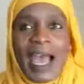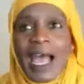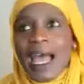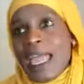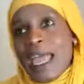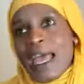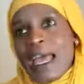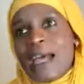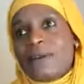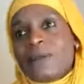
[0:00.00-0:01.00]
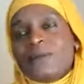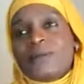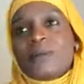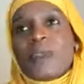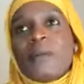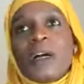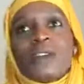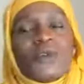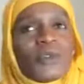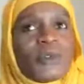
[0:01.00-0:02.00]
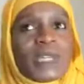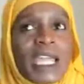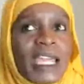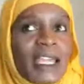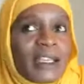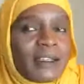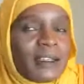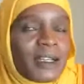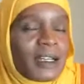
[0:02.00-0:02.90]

I have monk fruit in